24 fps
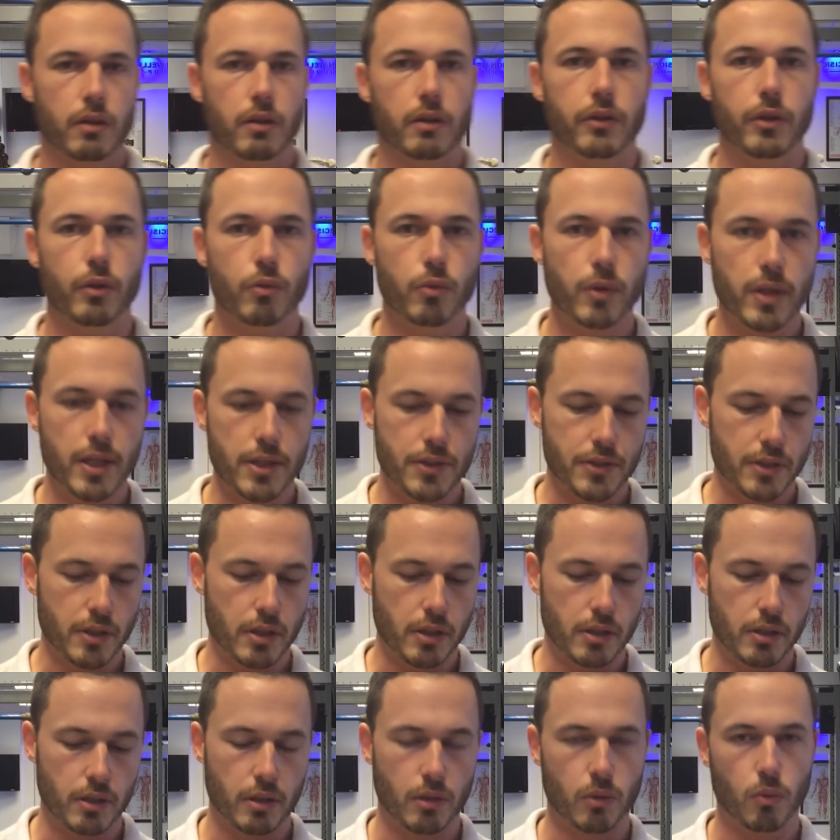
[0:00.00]
The
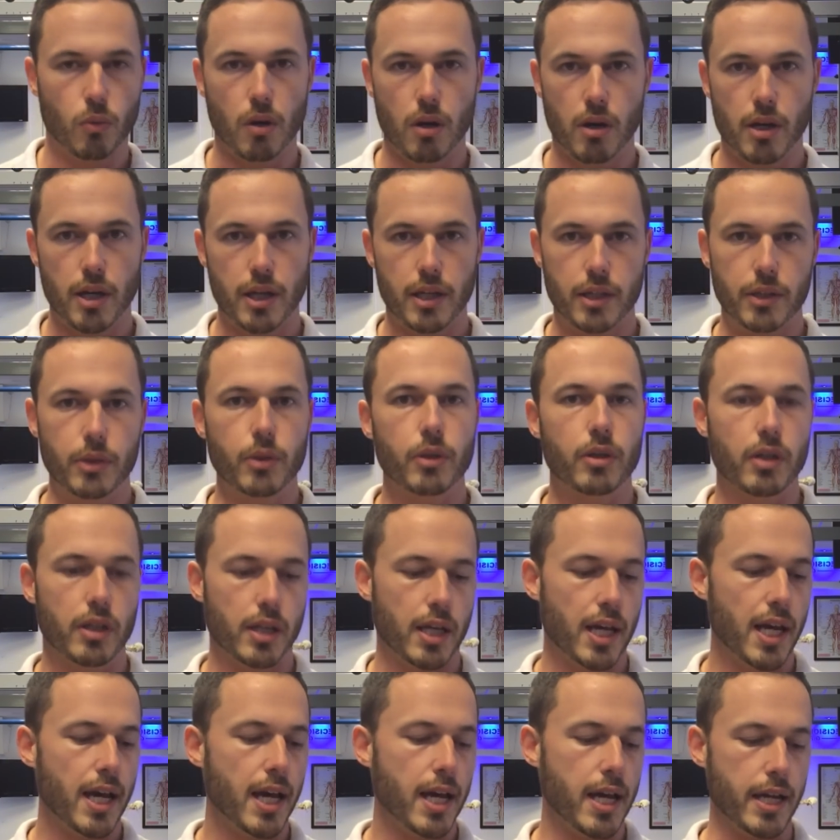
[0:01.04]
reason why you're going to
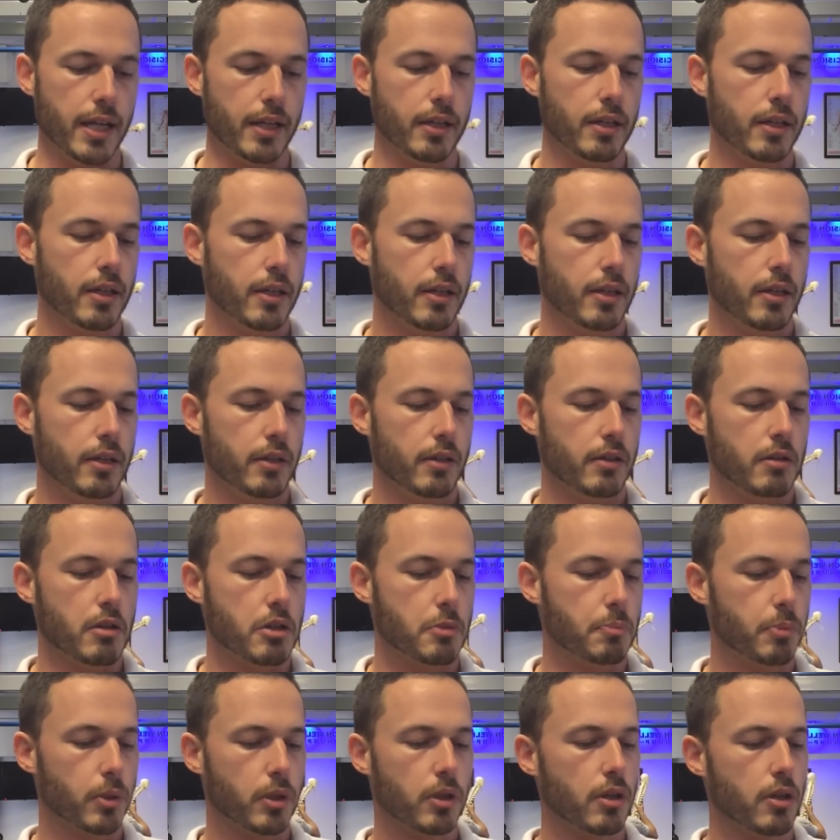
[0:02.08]
hang is
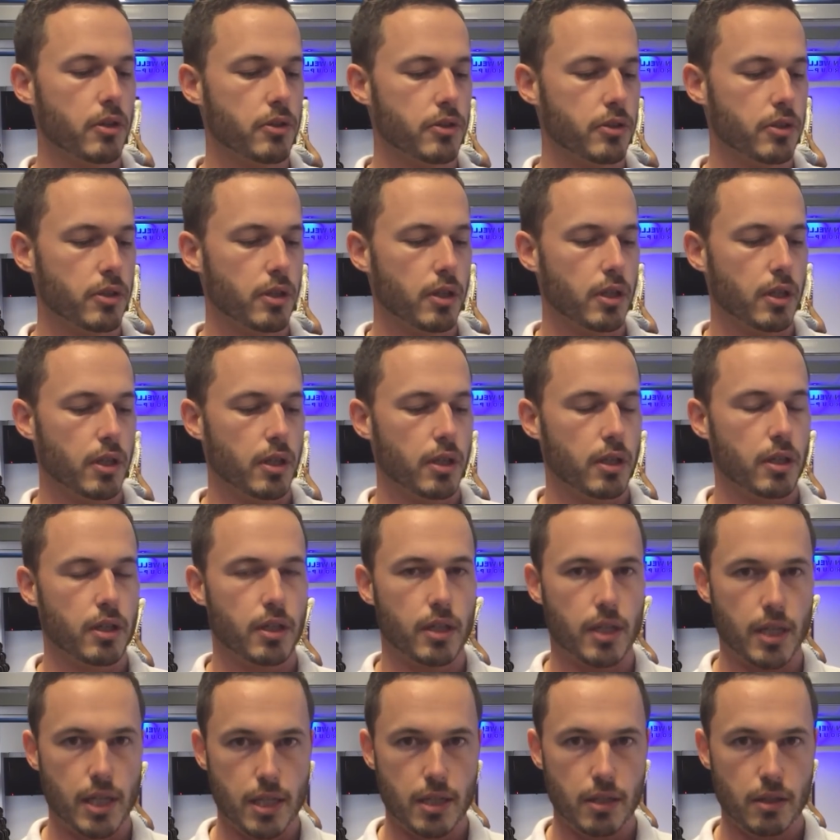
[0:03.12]
because
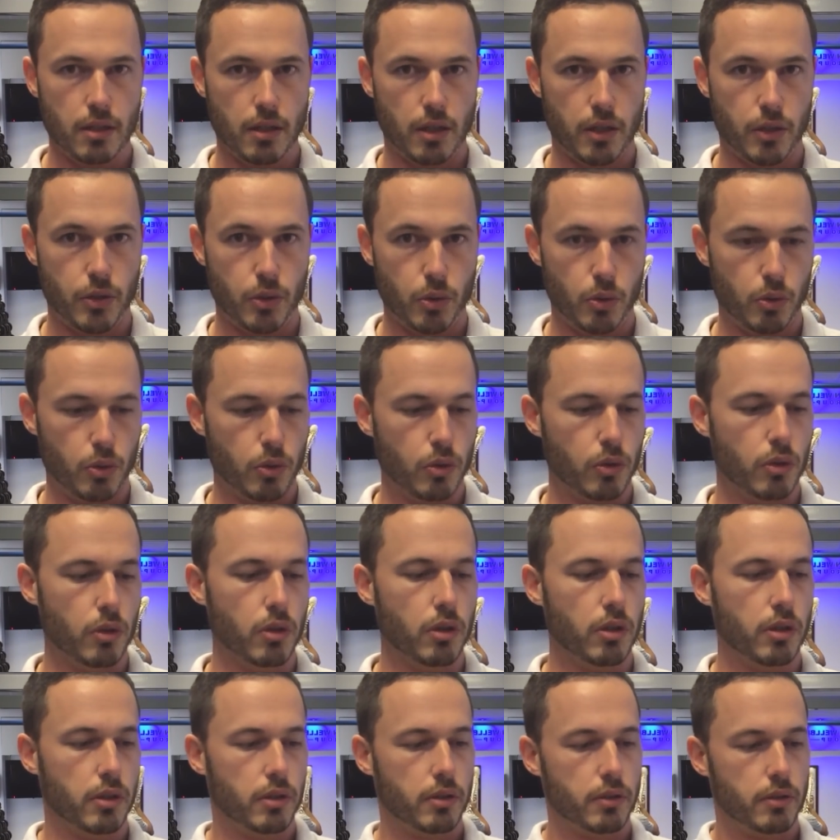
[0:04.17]
in
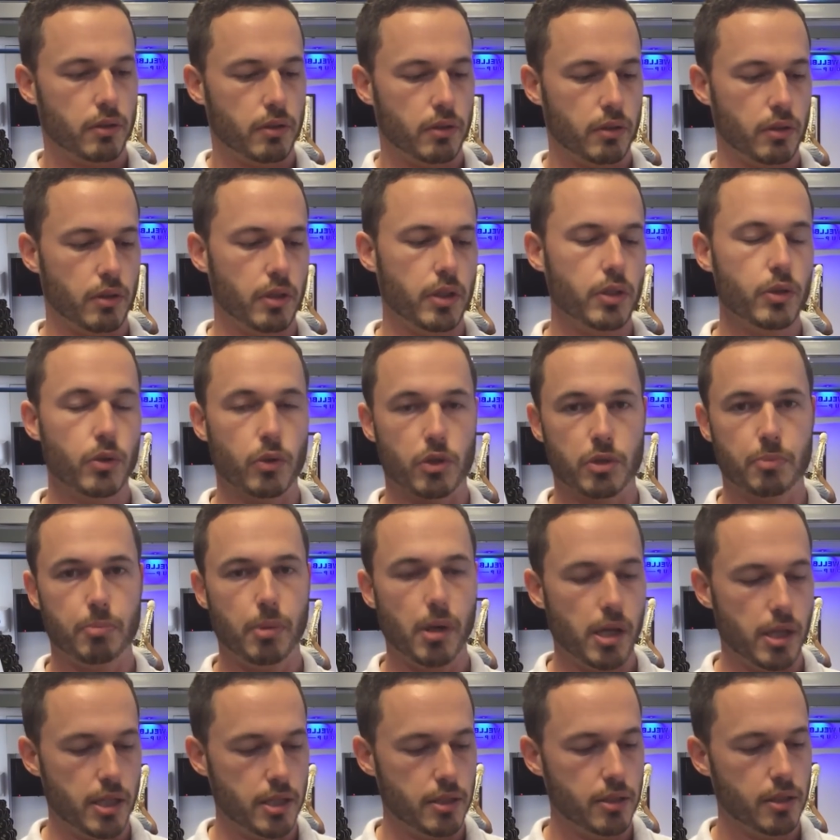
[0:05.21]
your
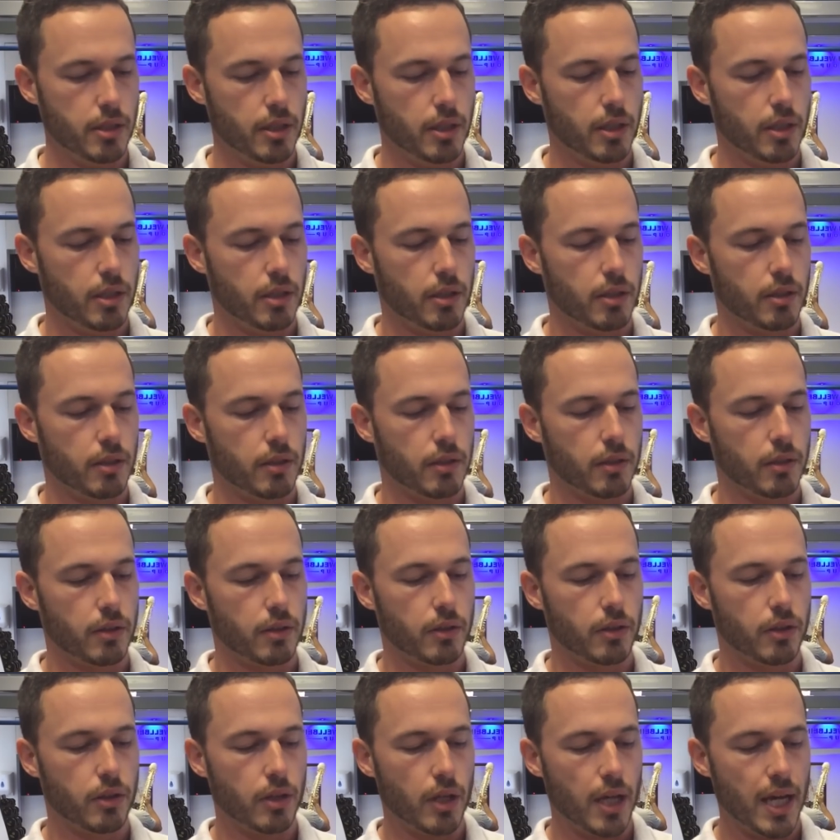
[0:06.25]
spine,
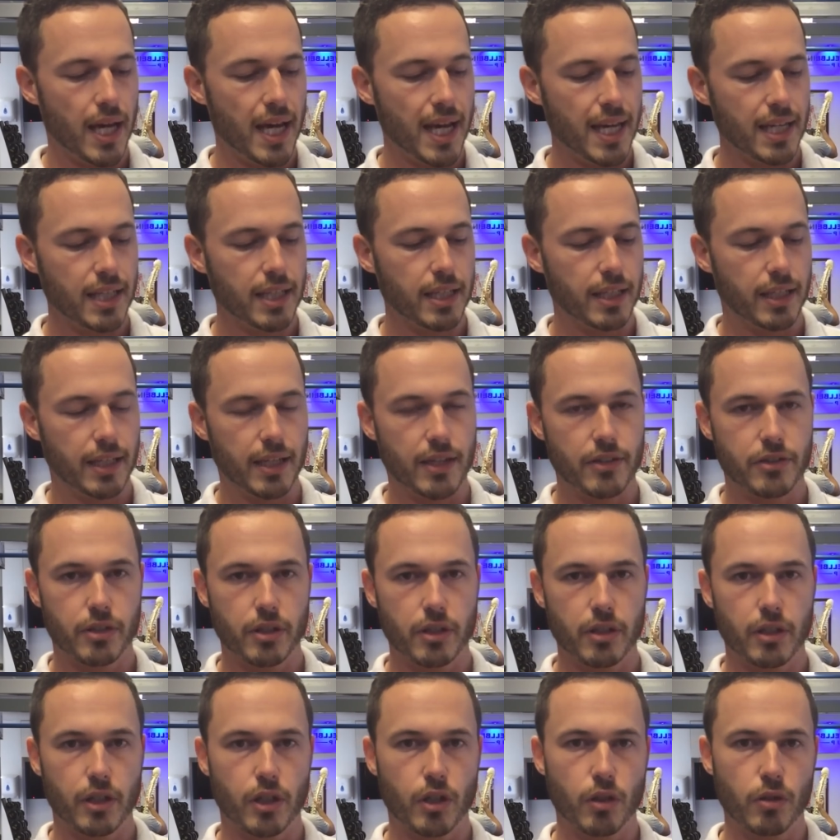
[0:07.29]
the hanging is
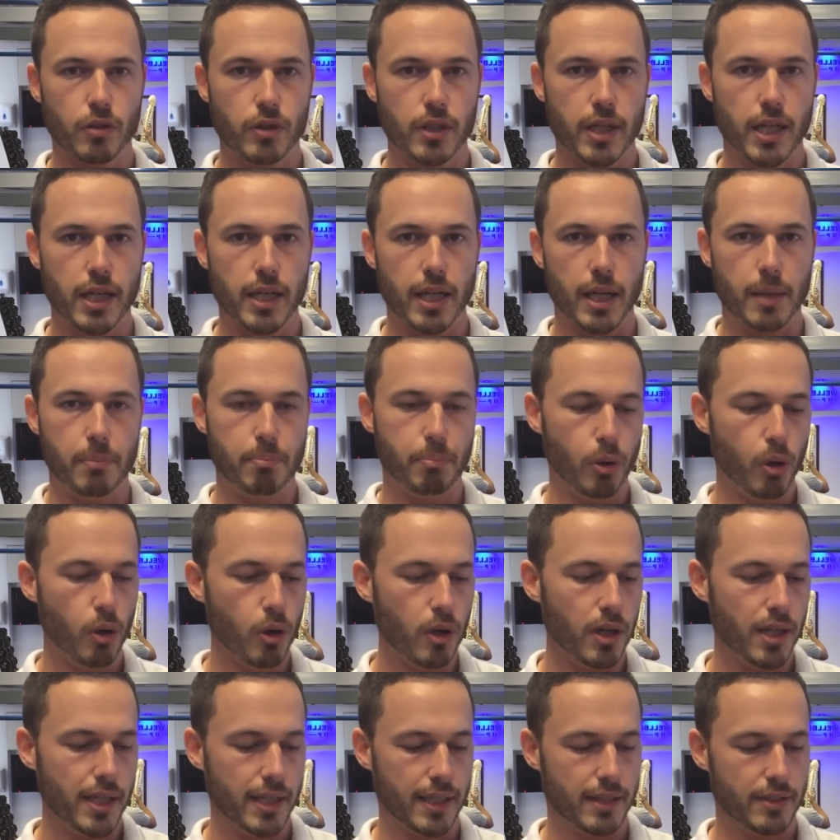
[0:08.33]
going to create a
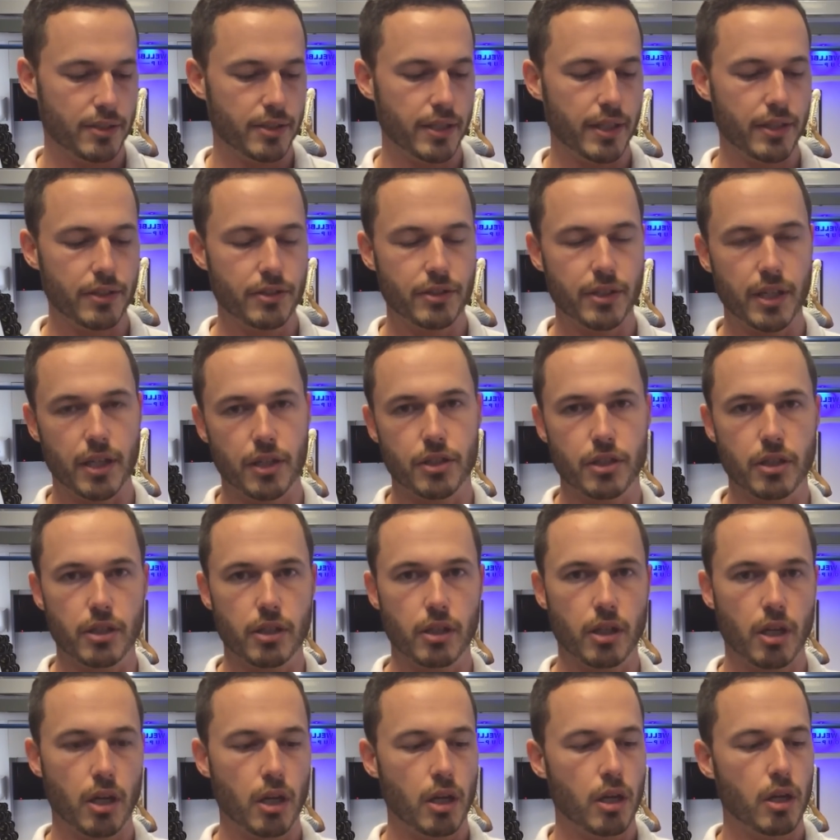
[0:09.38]
pulling sensation
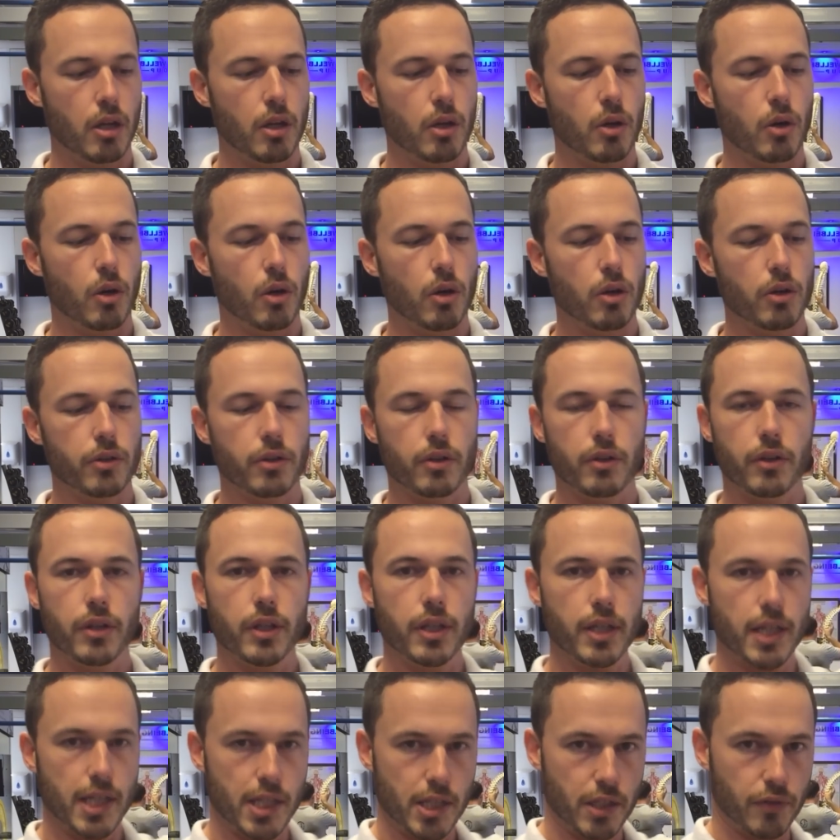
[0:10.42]
on
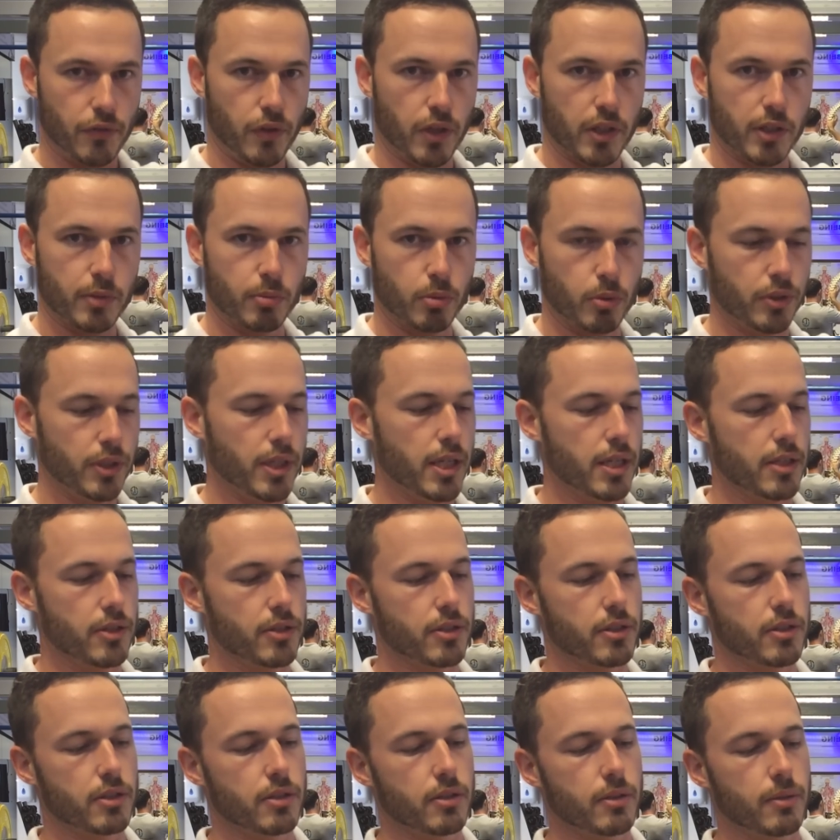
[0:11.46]
the intervertebral
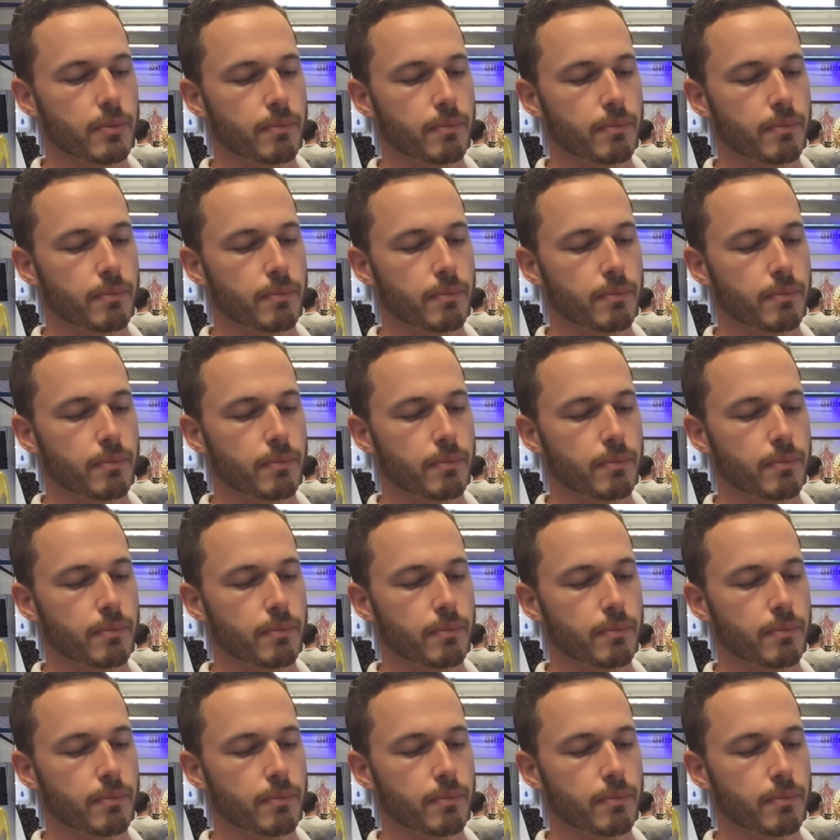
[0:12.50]
discs.